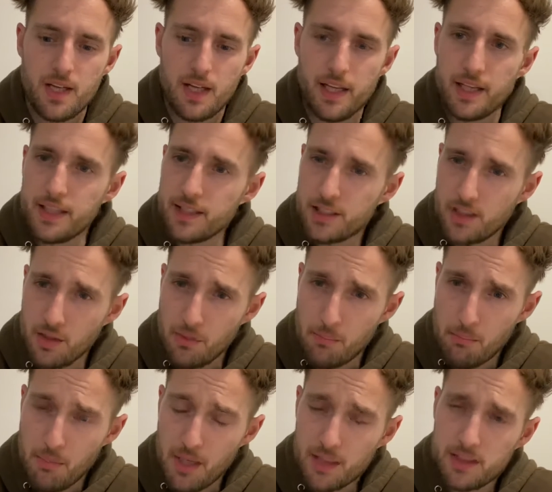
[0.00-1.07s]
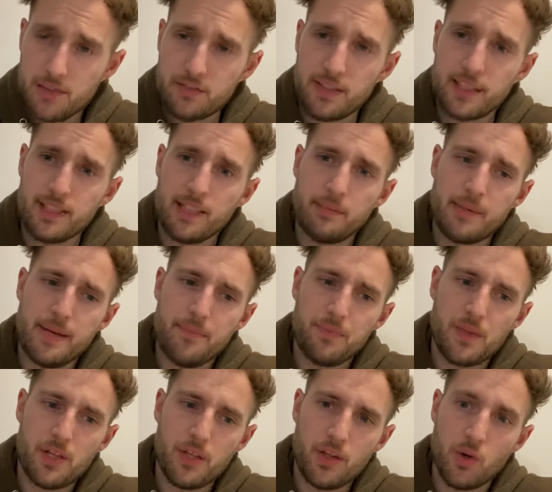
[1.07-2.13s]
is gonna massively limit
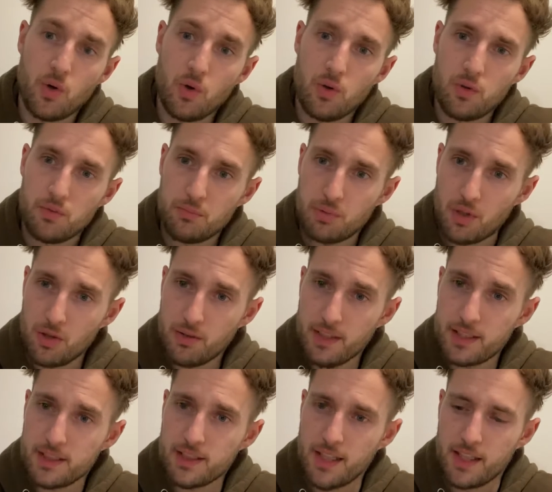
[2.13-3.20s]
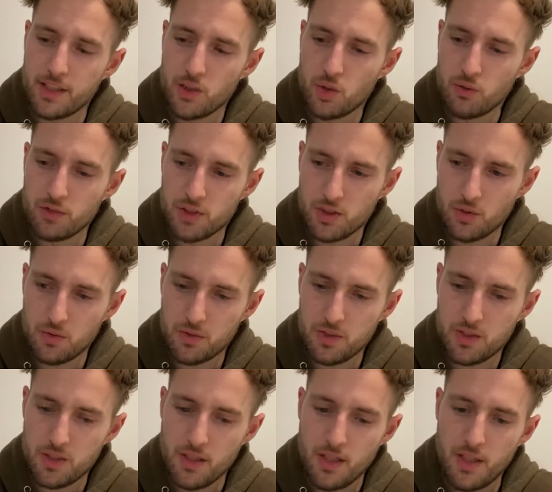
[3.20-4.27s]
your progress and your
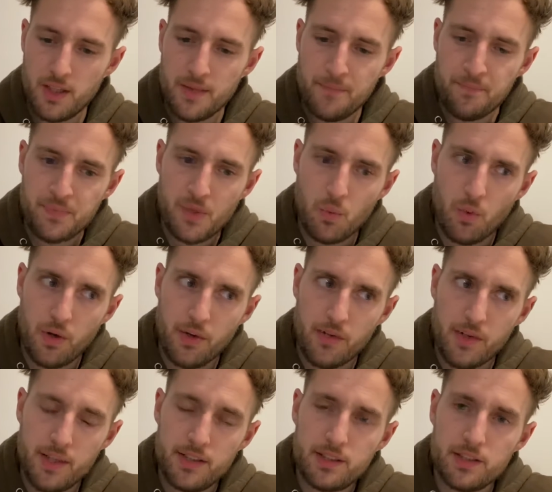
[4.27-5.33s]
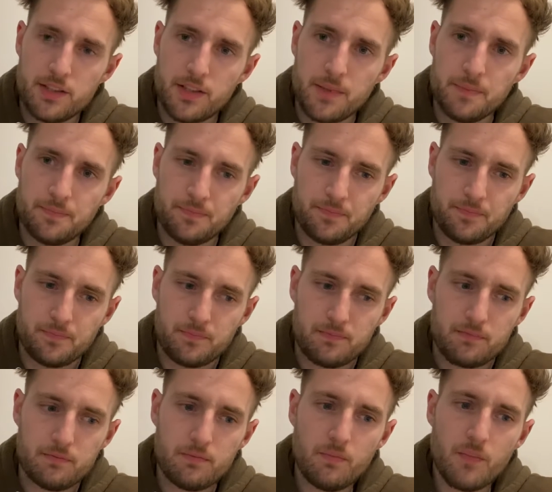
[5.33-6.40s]
results. What you need to do
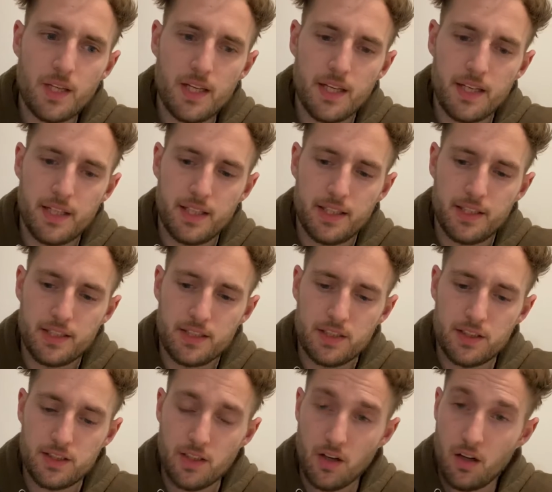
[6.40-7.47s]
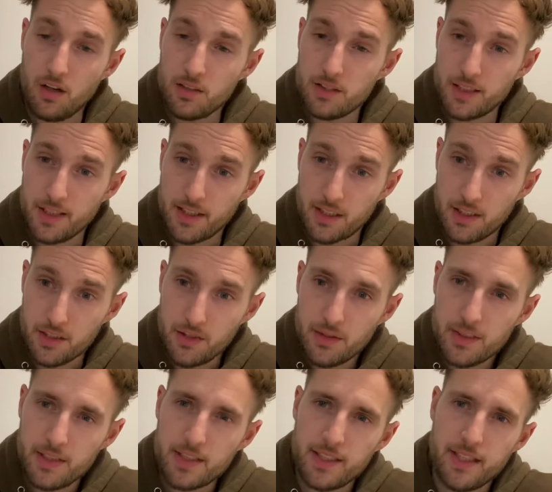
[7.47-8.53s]
is start
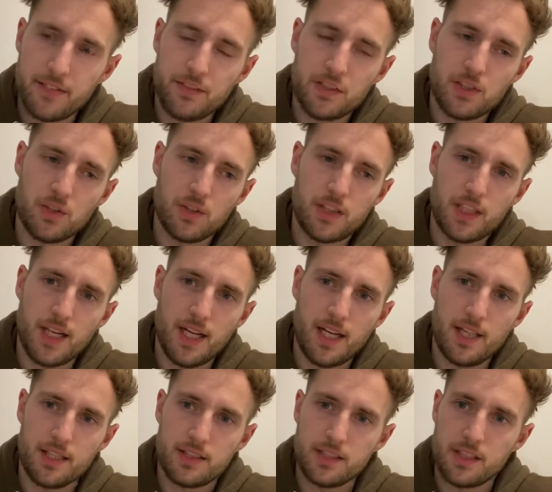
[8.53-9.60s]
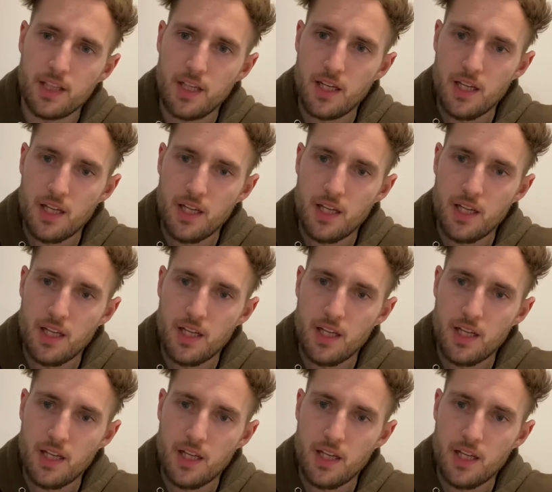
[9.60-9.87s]
including lifts such as